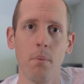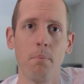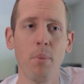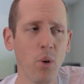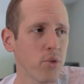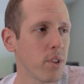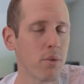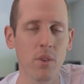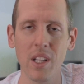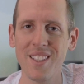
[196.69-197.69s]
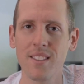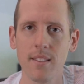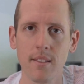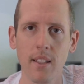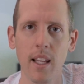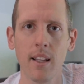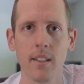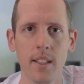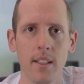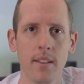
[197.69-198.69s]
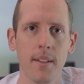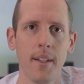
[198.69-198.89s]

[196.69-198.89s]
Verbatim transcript: mostly relates to cycling.